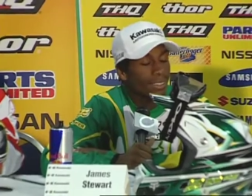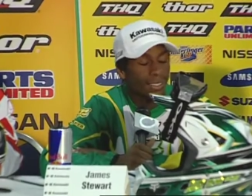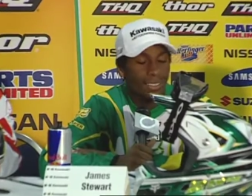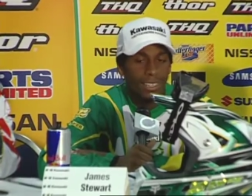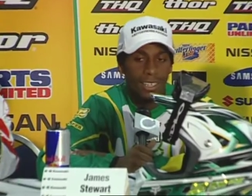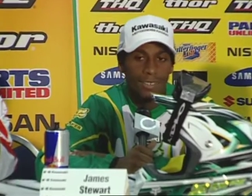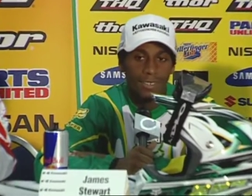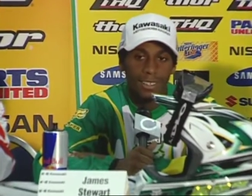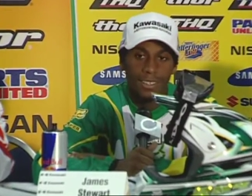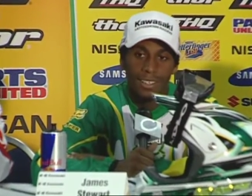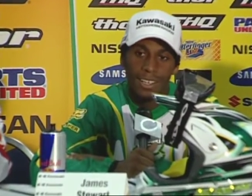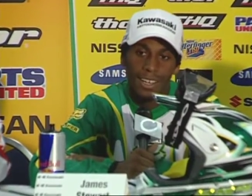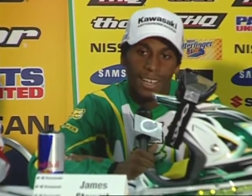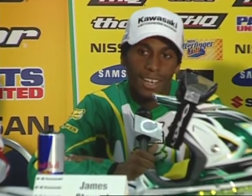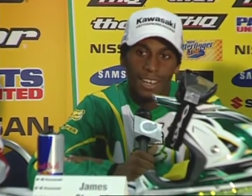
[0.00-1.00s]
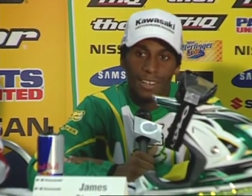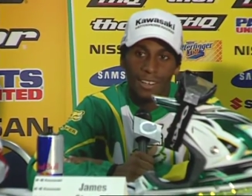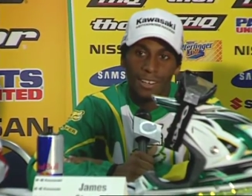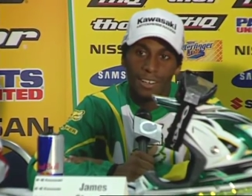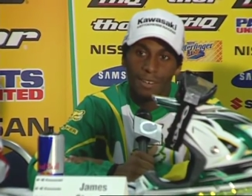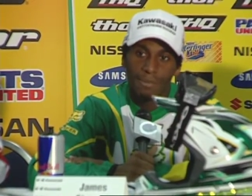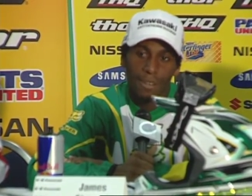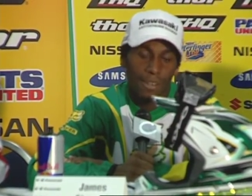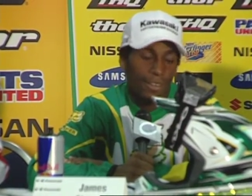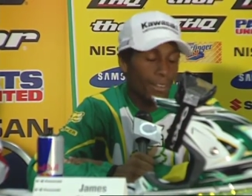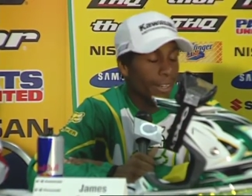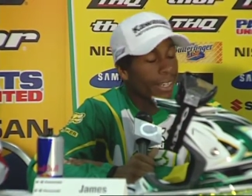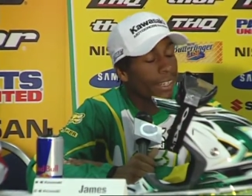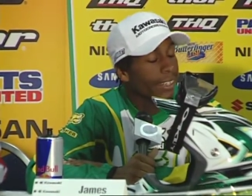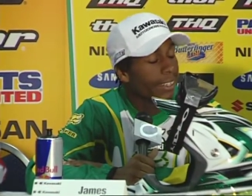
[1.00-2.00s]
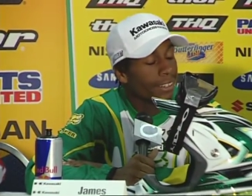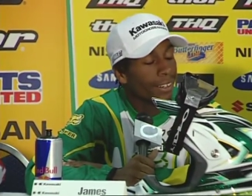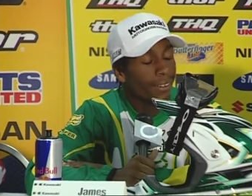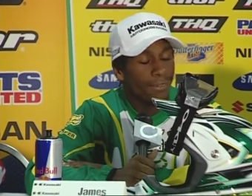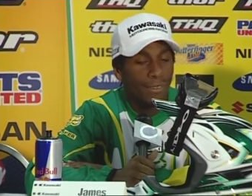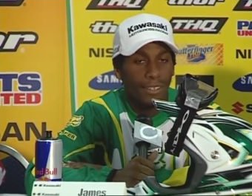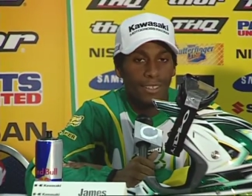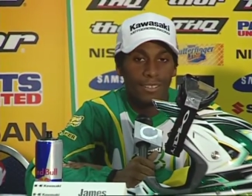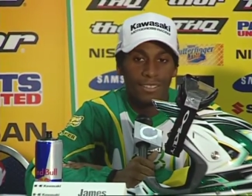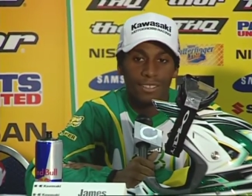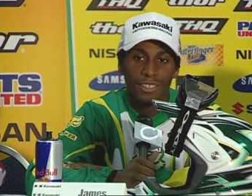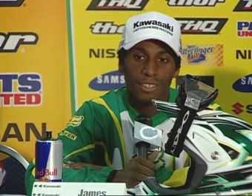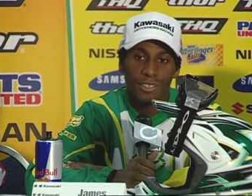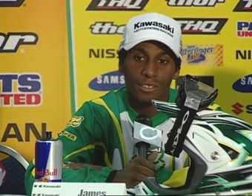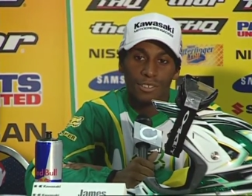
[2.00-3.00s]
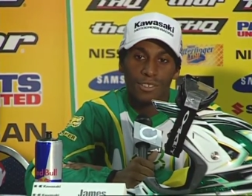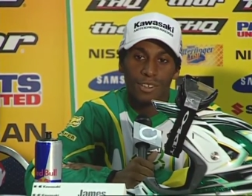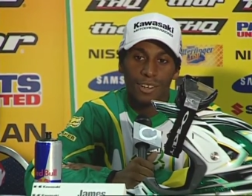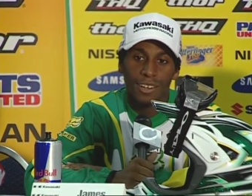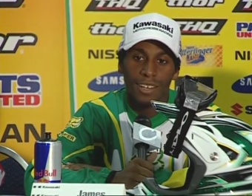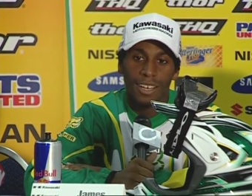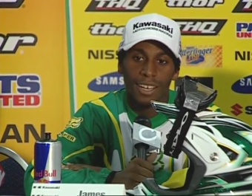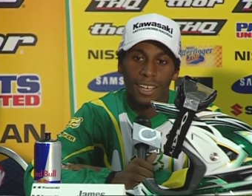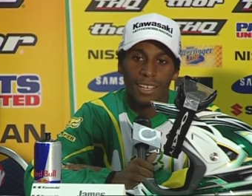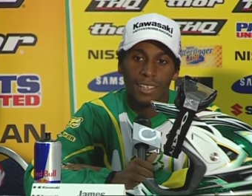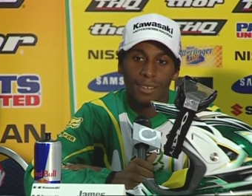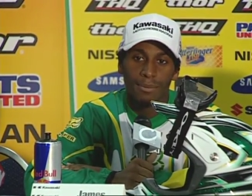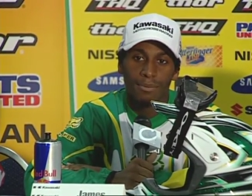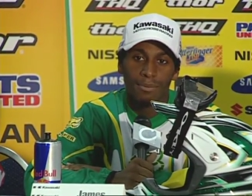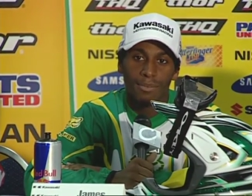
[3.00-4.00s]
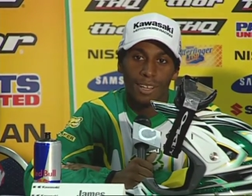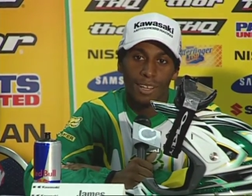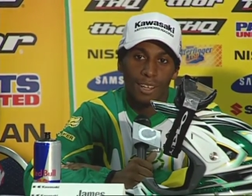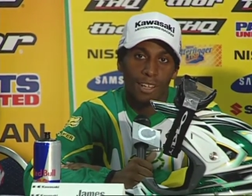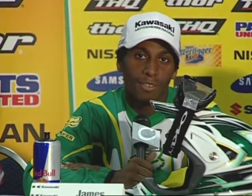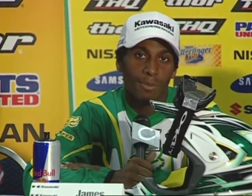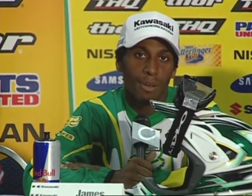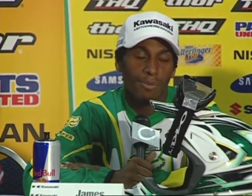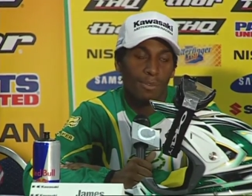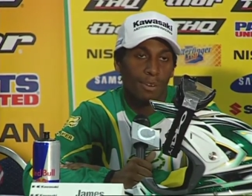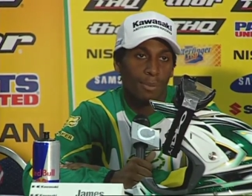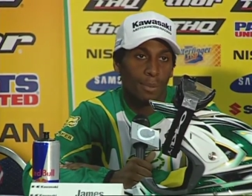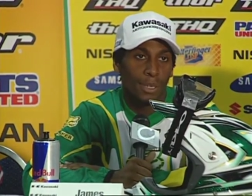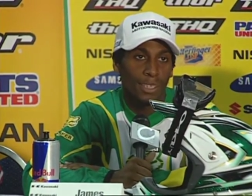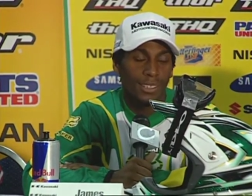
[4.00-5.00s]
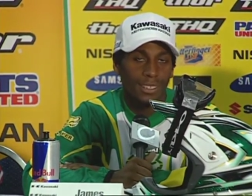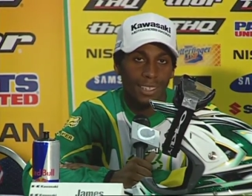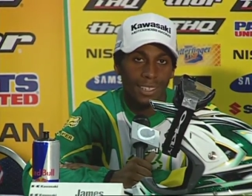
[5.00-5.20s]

and stuff, and, you know, I felt great, you know, I felt, you know, strong, I, um, I lost my front brakes